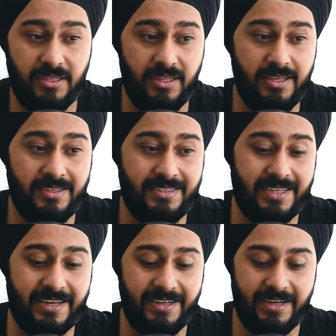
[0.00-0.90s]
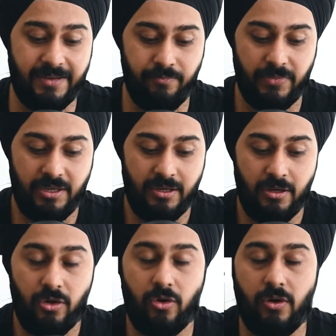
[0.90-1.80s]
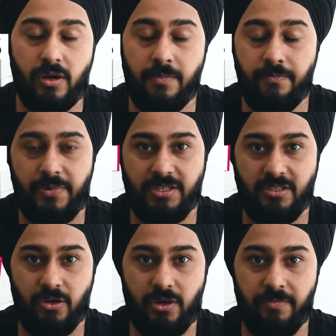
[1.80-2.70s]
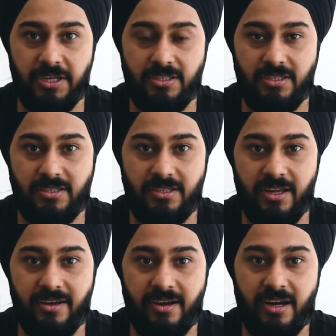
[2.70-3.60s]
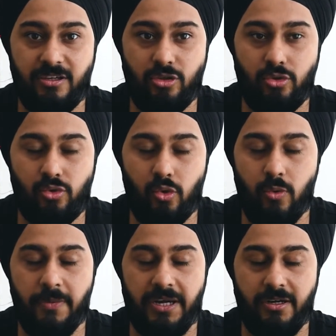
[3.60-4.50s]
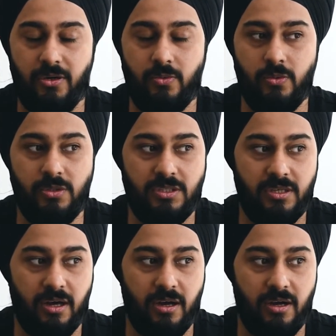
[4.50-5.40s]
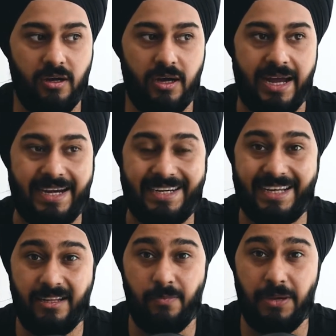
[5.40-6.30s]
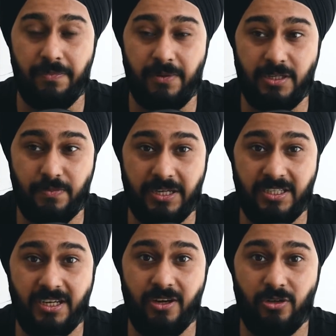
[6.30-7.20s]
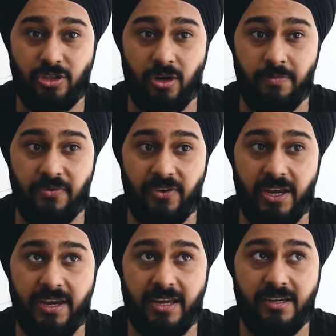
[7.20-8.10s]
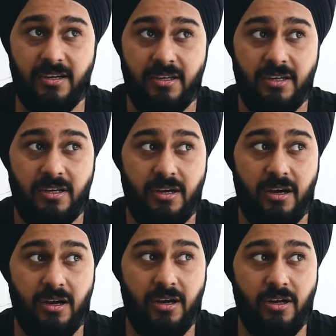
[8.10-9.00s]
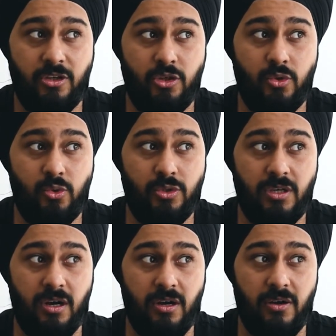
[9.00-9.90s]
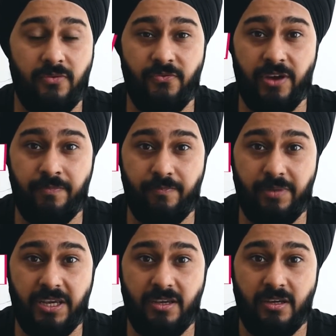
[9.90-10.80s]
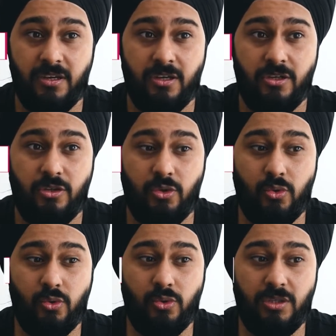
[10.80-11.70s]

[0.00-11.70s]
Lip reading: Second tip, compress your images. There are so many tools. I tell people, especially on Shopify, like use WebP, use